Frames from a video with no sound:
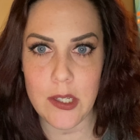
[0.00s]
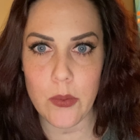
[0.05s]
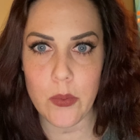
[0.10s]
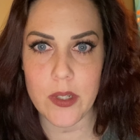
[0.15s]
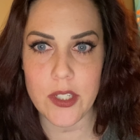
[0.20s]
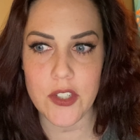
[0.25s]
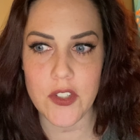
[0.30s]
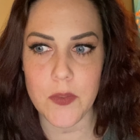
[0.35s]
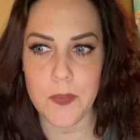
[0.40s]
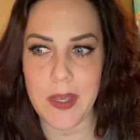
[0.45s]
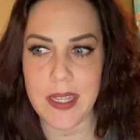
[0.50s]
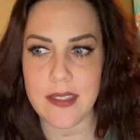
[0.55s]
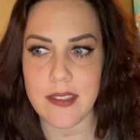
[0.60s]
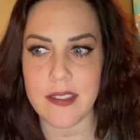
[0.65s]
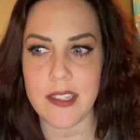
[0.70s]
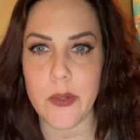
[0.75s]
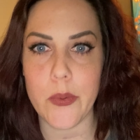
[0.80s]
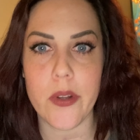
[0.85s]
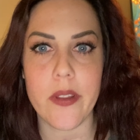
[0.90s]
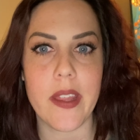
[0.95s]
which is
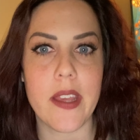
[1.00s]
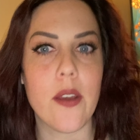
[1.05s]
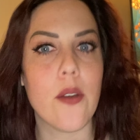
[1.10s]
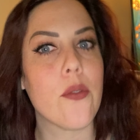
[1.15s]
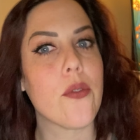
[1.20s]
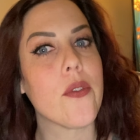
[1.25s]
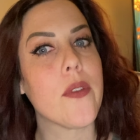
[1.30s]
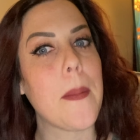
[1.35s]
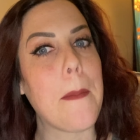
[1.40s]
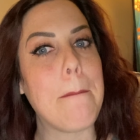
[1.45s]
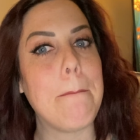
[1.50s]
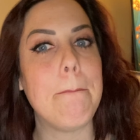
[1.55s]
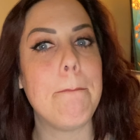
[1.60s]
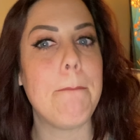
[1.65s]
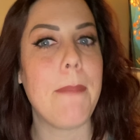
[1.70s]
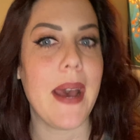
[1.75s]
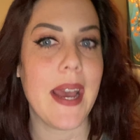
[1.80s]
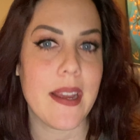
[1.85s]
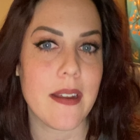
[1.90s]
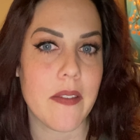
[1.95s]
basically where they go through the
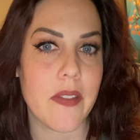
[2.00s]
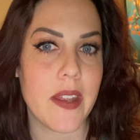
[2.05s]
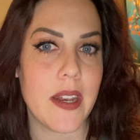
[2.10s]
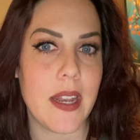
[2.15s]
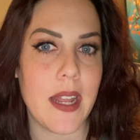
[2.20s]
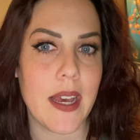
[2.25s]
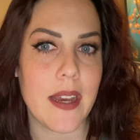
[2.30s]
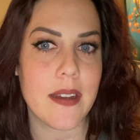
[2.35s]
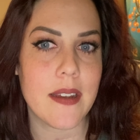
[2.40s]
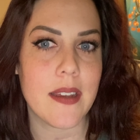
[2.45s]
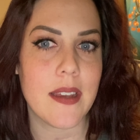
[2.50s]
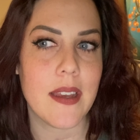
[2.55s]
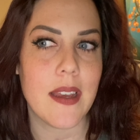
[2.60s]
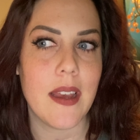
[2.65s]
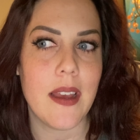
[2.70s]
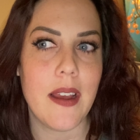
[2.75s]
back of the neck.